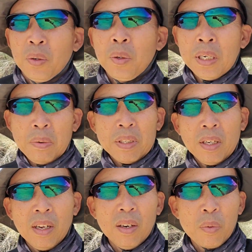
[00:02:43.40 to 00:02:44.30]
Ooh, that was a
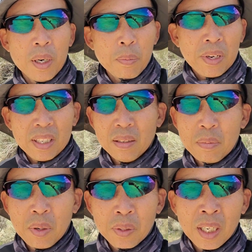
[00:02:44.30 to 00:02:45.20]
lot of work pulling the
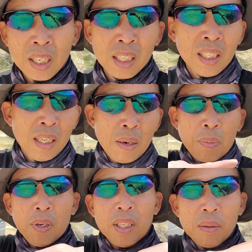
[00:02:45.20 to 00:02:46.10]
boat
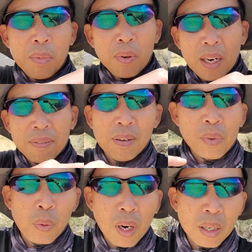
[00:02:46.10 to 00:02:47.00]
out from
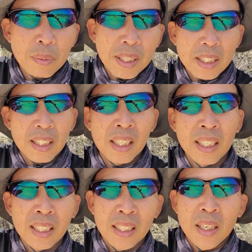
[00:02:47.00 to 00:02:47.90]
the water, because
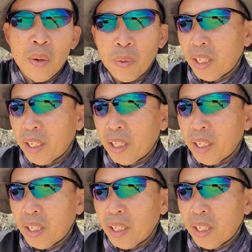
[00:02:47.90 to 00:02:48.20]
we